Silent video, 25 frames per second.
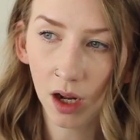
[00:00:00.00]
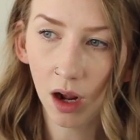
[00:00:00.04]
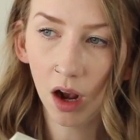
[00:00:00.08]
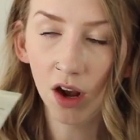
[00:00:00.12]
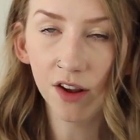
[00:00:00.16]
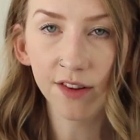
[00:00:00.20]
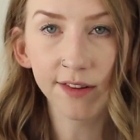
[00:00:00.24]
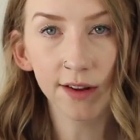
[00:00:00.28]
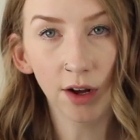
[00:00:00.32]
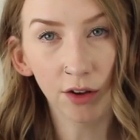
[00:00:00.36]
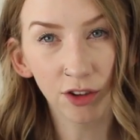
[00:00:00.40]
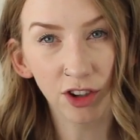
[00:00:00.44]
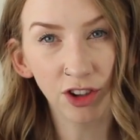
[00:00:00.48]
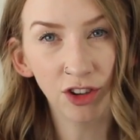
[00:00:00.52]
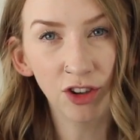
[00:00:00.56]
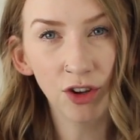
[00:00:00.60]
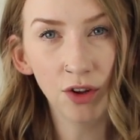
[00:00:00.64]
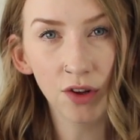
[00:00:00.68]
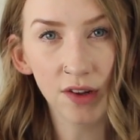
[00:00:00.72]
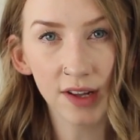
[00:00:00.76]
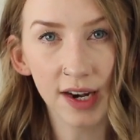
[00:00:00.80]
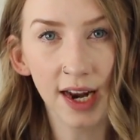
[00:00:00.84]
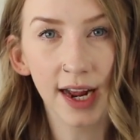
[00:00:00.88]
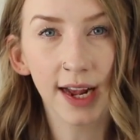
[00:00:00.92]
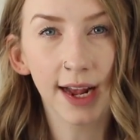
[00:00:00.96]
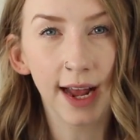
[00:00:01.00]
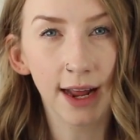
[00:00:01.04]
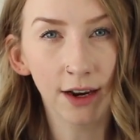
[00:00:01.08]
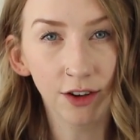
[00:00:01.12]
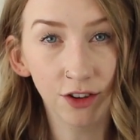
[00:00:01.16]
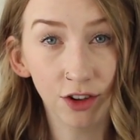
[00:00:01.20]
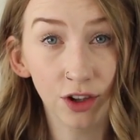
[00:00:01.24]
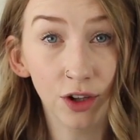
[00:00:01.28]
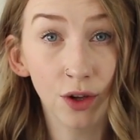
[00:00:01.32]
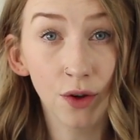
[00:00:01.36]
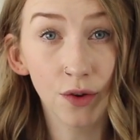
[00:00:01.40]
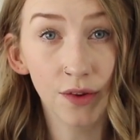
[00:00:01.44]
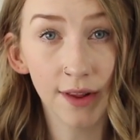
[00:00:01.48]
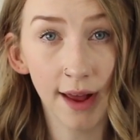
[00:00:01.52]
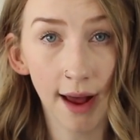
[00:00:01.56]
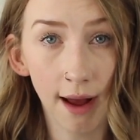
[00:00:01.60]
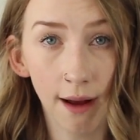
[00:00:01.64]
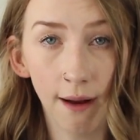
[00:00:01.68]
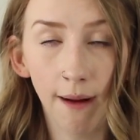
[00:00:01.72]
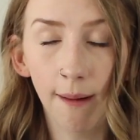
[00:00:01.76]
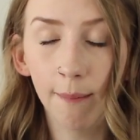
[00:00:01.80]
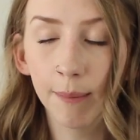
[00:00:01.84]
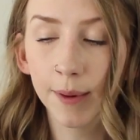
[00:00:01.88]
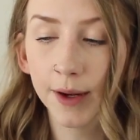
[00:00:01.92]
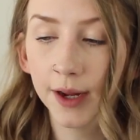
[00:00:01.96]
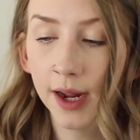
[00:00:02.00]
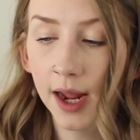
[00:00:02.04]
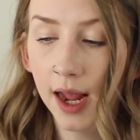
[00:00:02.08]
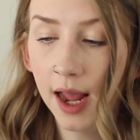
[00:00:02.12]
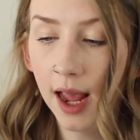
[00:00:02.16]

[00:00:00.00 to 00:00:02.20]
I started using it again to use it up,